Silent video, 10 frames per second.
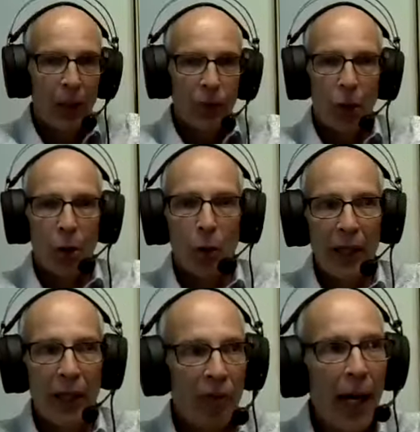So
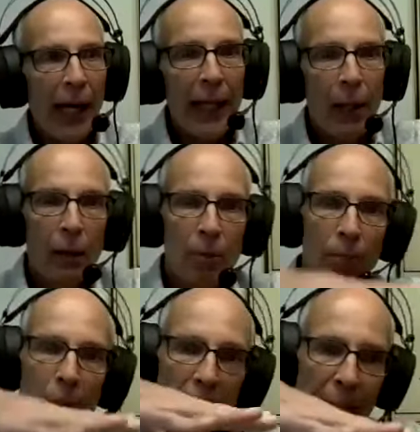if I
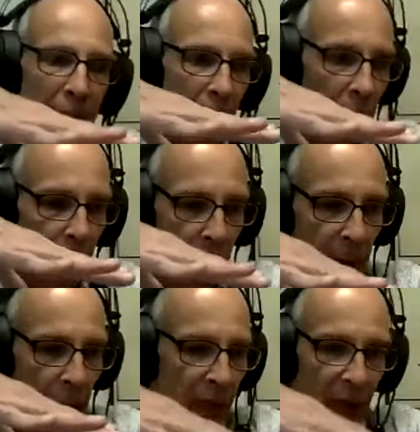
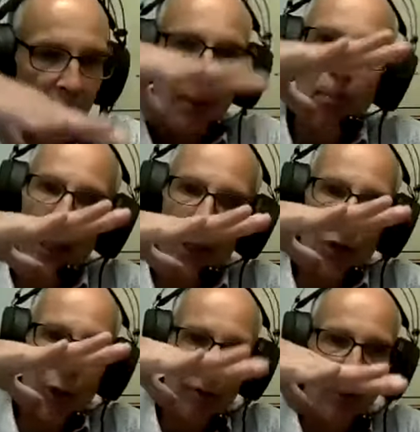
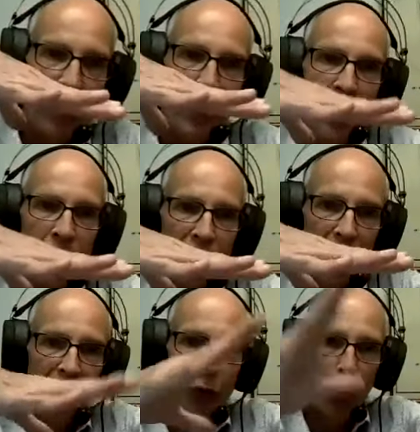plantar flex
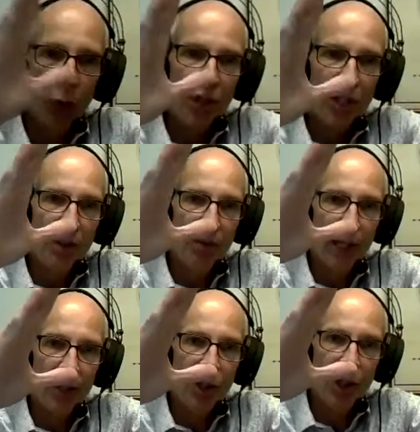instead of
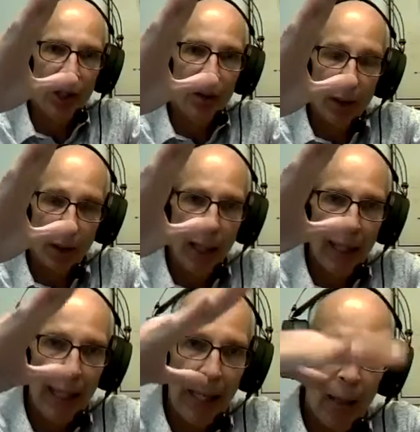dorsiflexion,
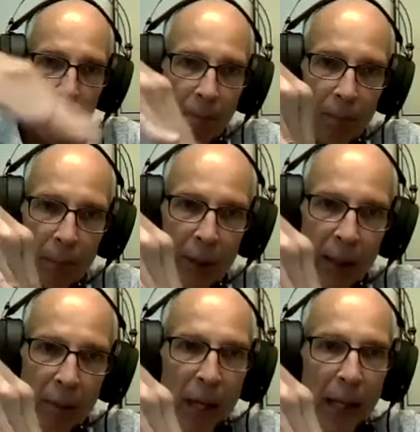I am
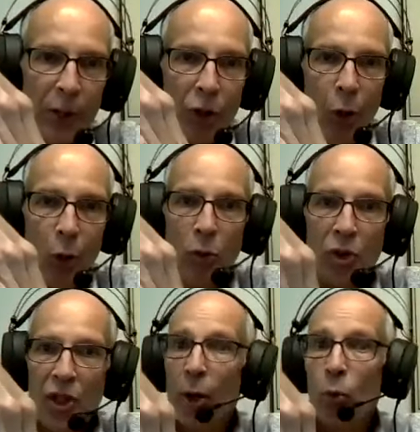putting my toes
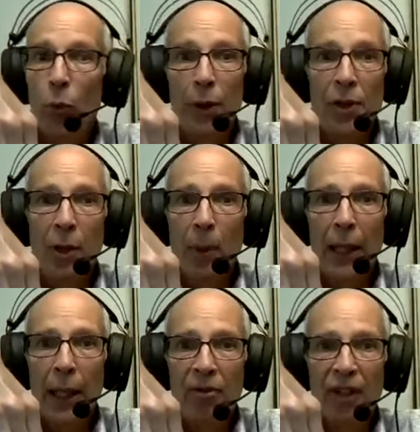downwards.
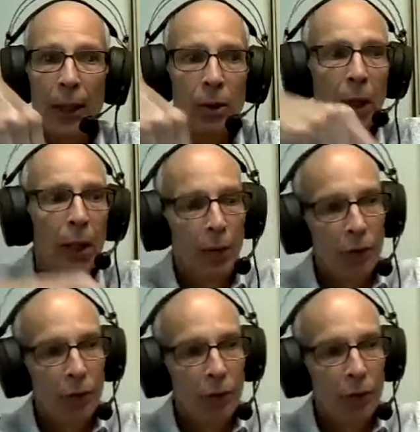Everybody kind of follow?